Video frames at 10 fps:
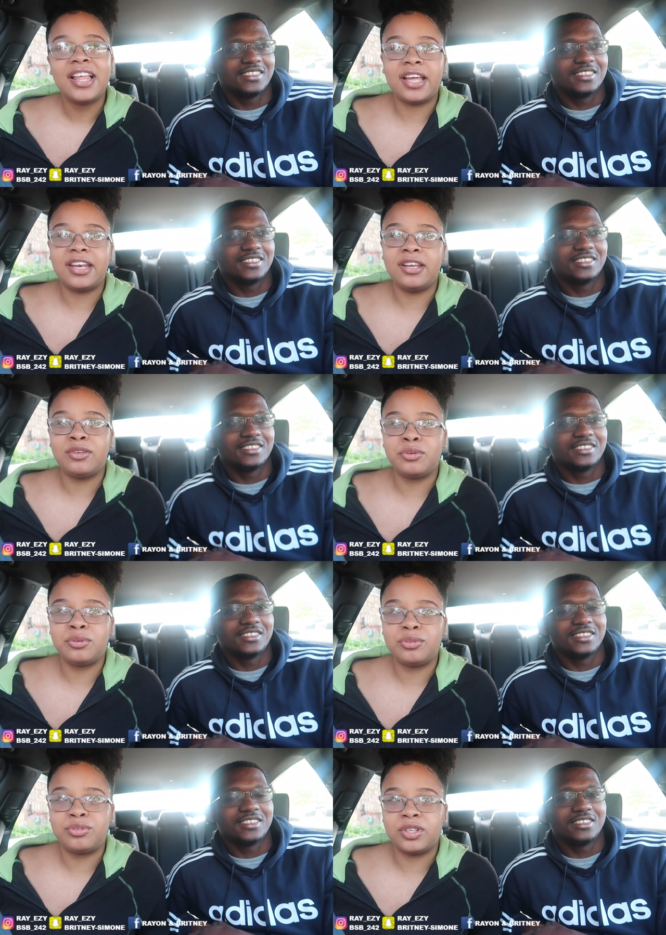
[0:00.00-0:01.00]
Speaker 1: that they
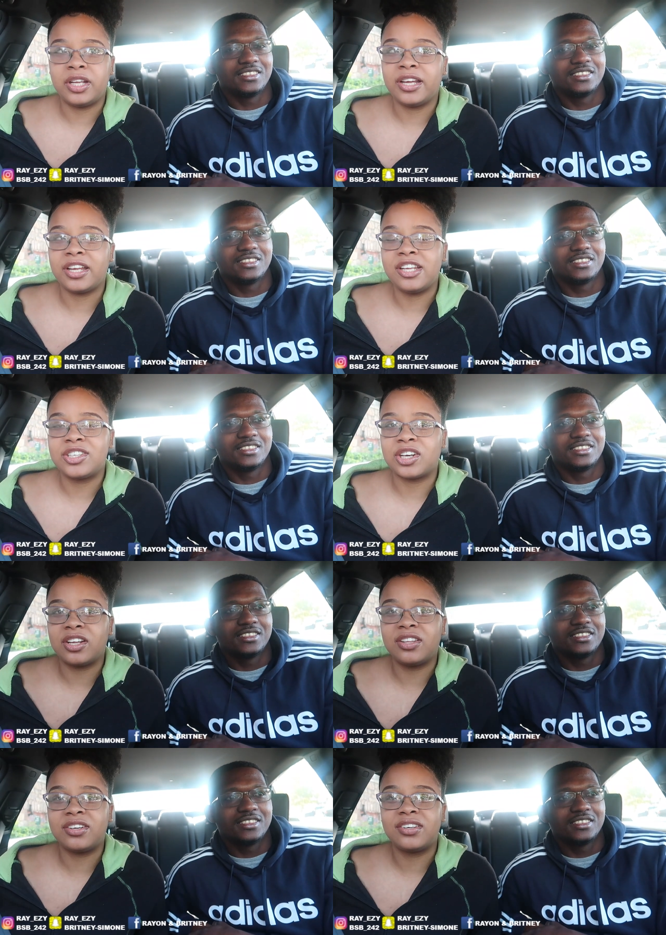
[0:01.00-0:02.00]
do for like each
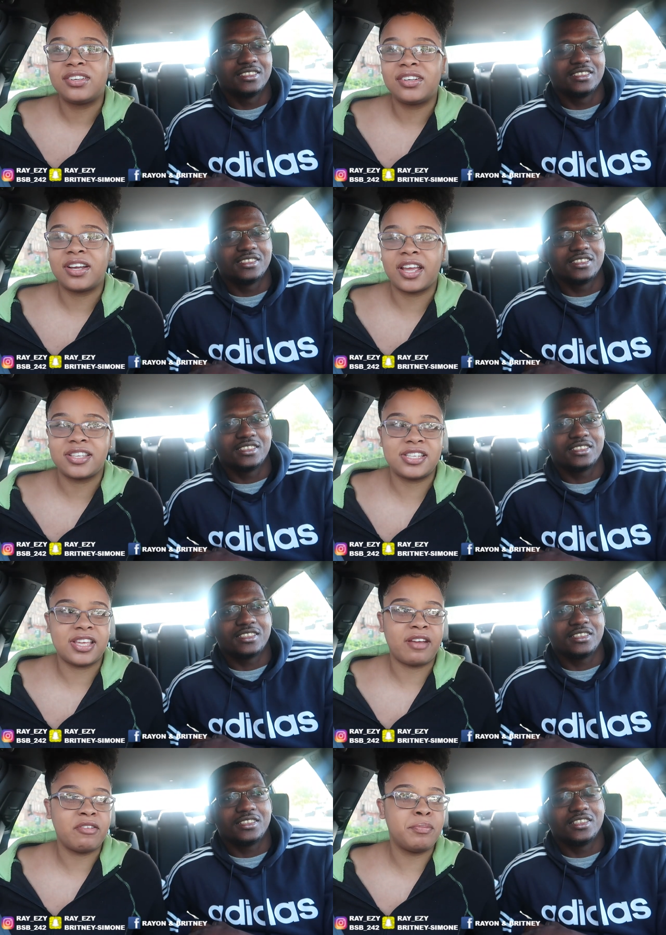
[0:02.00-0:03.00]
other i guess
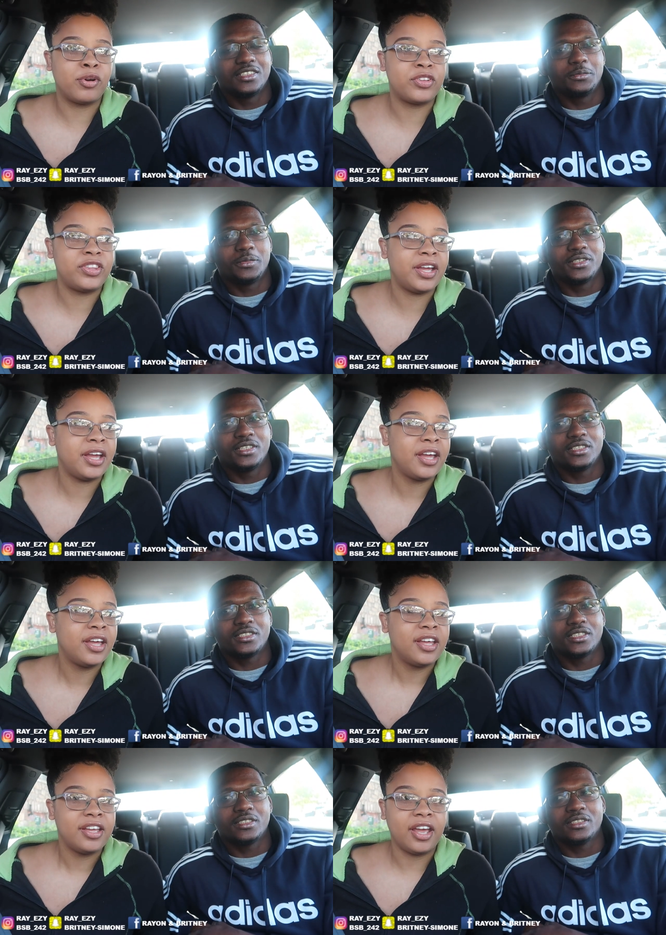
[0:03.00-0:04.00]
it's like yeah, every birthday
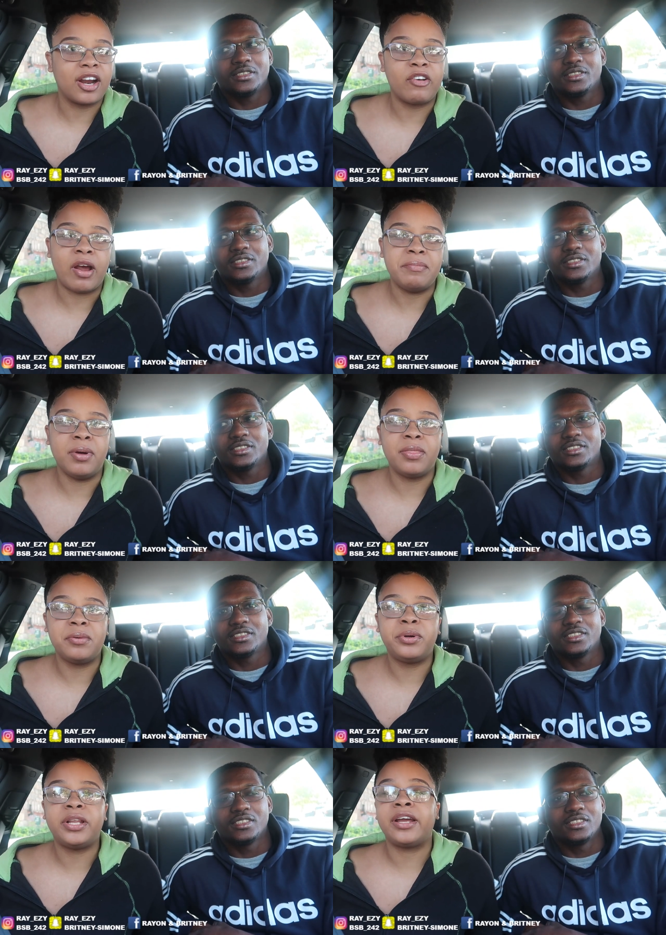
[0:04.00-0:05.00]
birthdays, yeah. yeah the
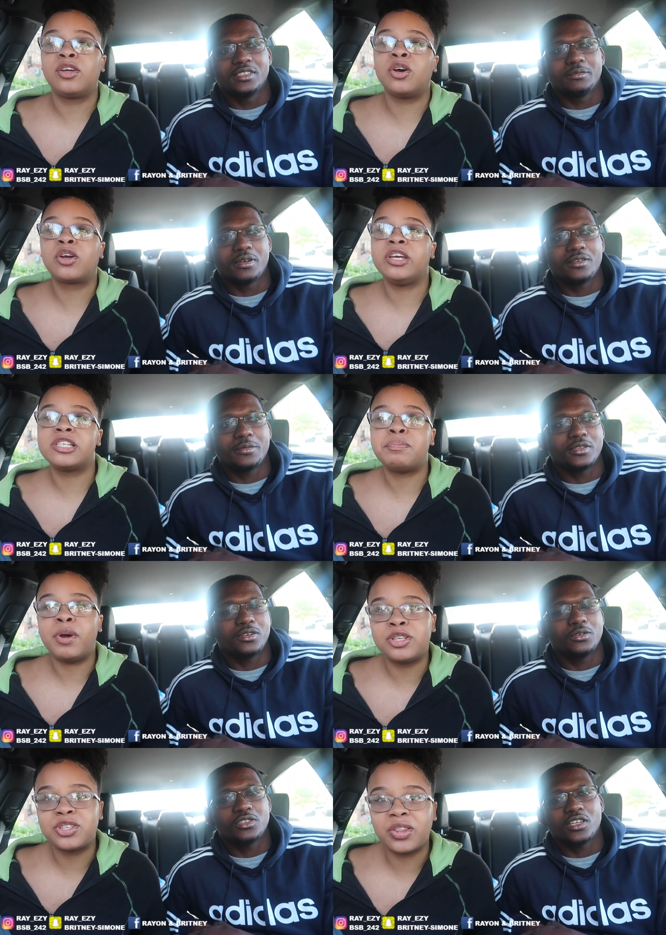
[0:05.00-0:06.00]
grandmother will like cook My your
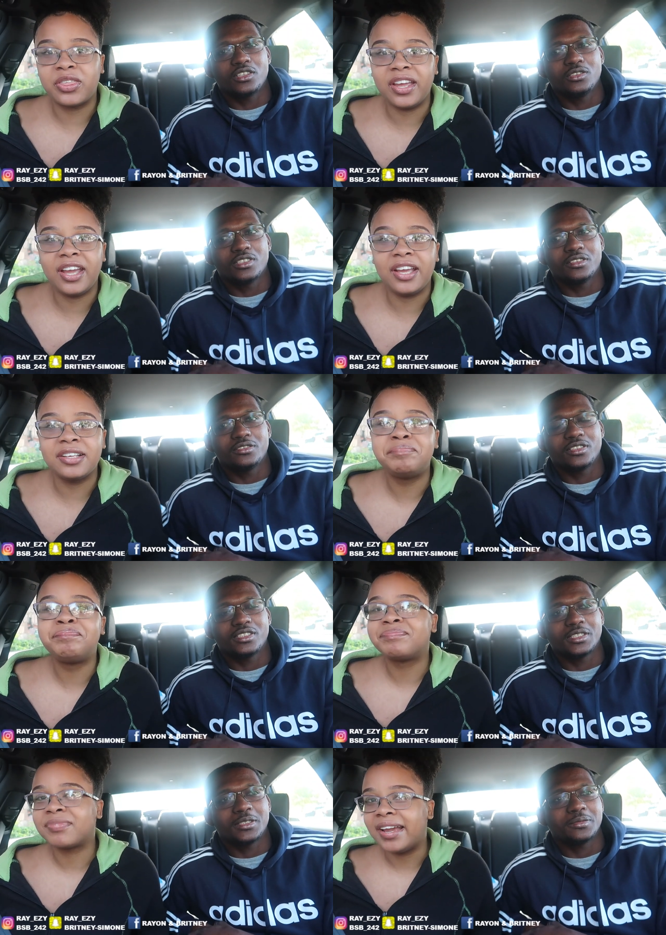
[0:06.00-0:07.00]
special thing
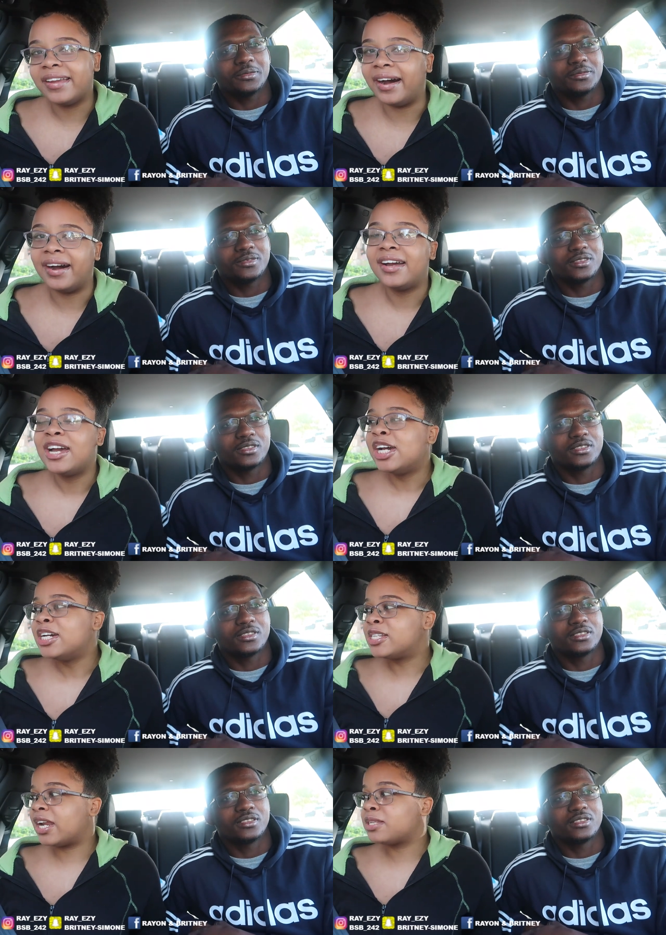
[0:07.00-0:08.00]
us, yeah. yeah
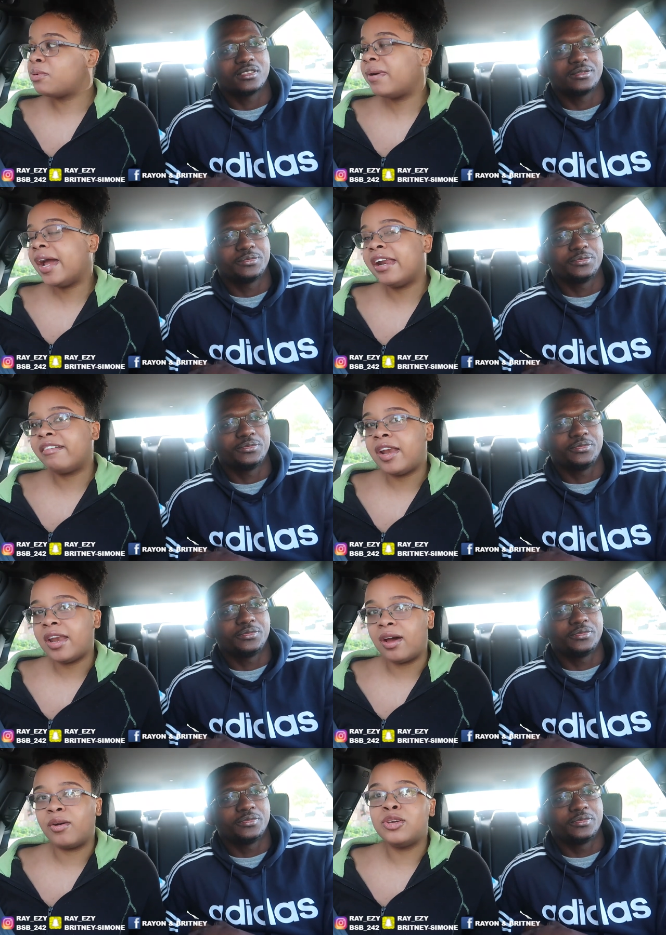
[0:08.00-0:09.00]
so that's where we're heading
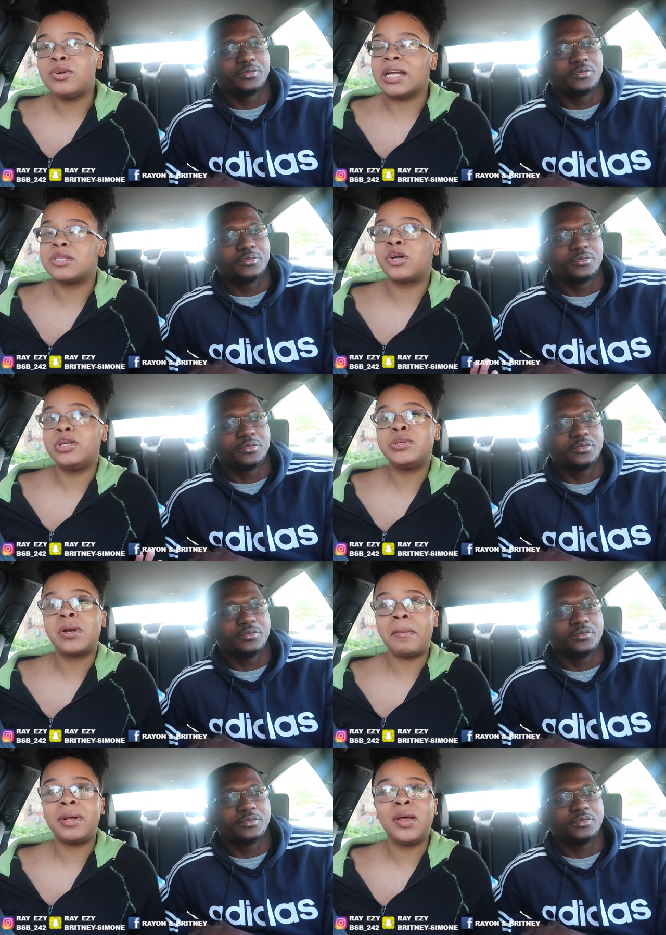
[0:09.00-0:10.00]
right now and you guys are going
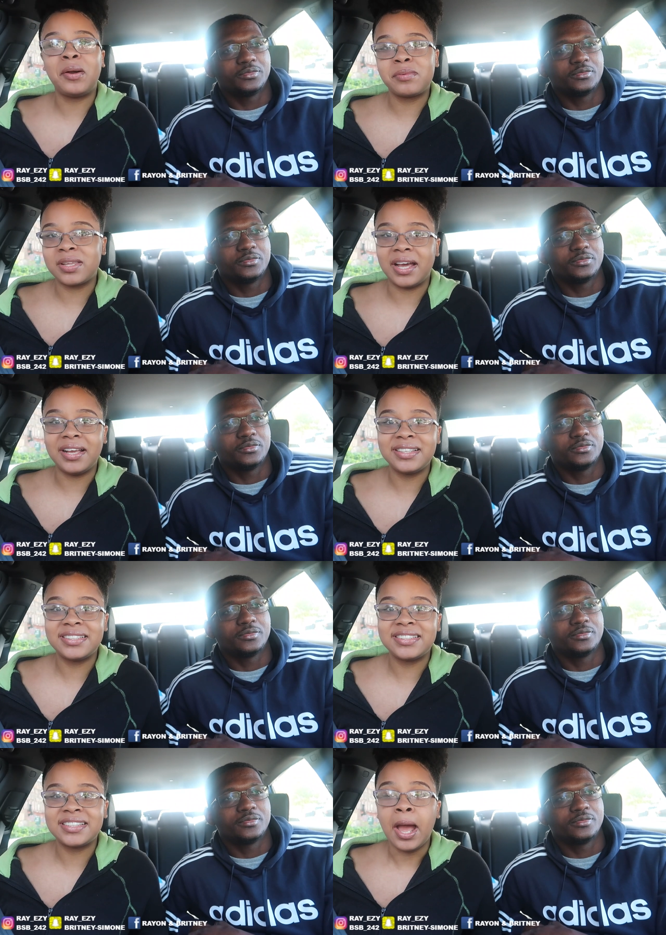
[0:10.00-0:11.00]
to come along with us
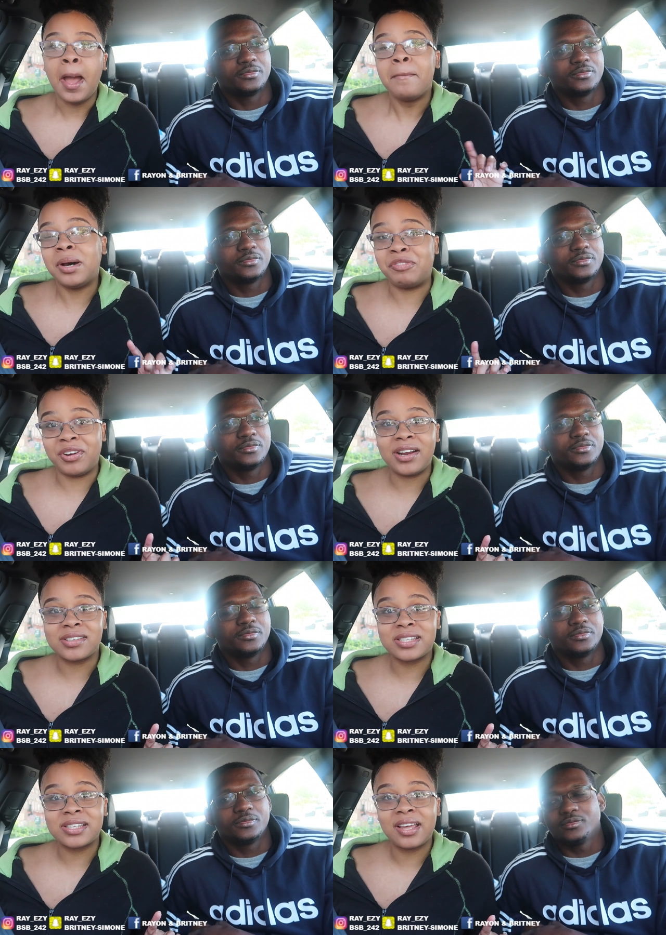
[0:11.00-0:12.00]
but
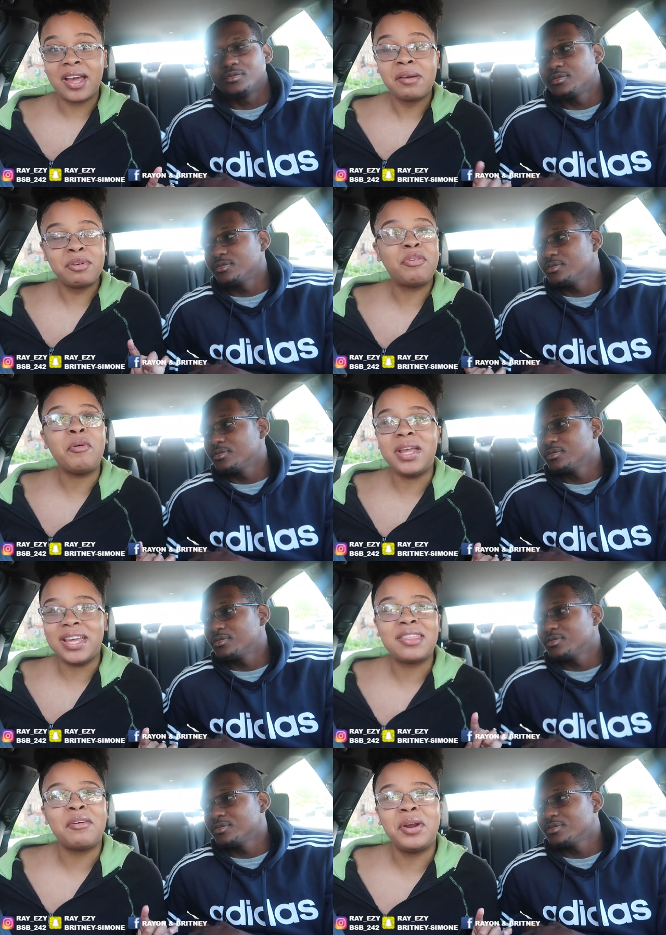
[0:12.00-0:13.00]
first before we
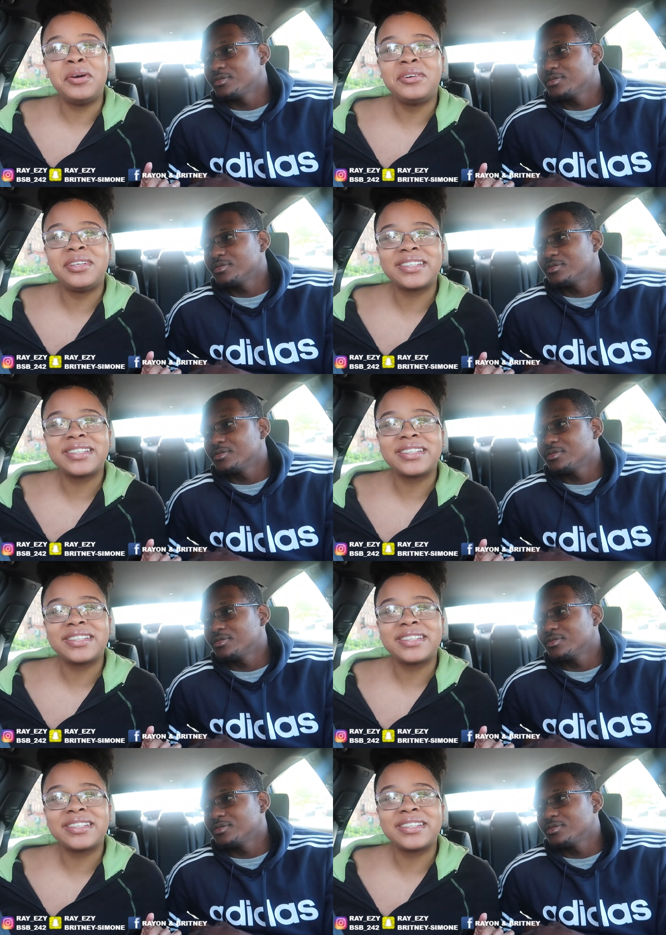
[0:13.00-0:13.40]
hit the road